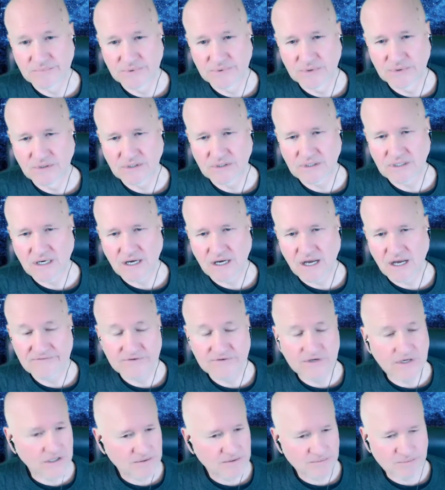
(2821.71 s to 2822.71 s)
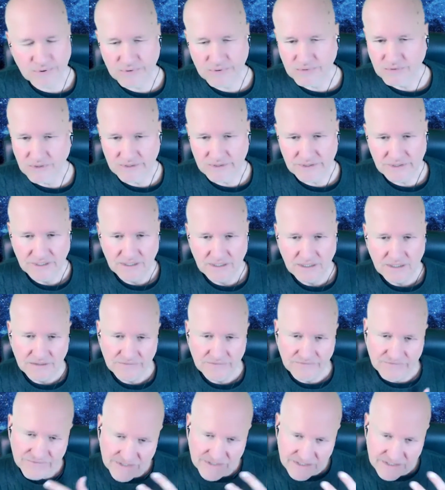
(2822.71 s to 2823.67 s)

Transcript: book. I've got to put these